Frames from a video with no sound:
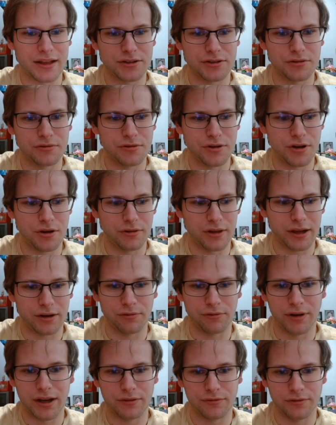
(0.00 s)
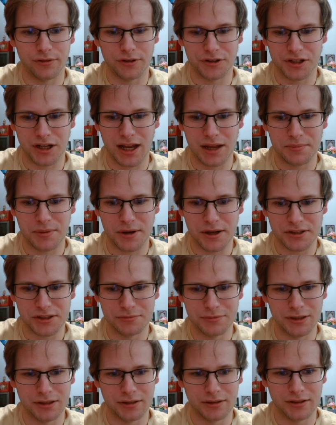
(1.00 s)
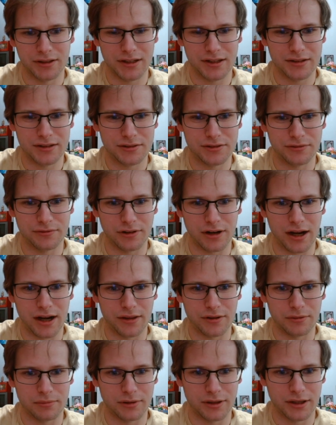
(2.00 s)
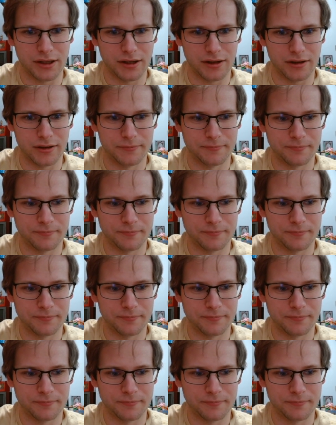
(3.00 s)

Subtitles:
So no like ring for tie possibilities for either player.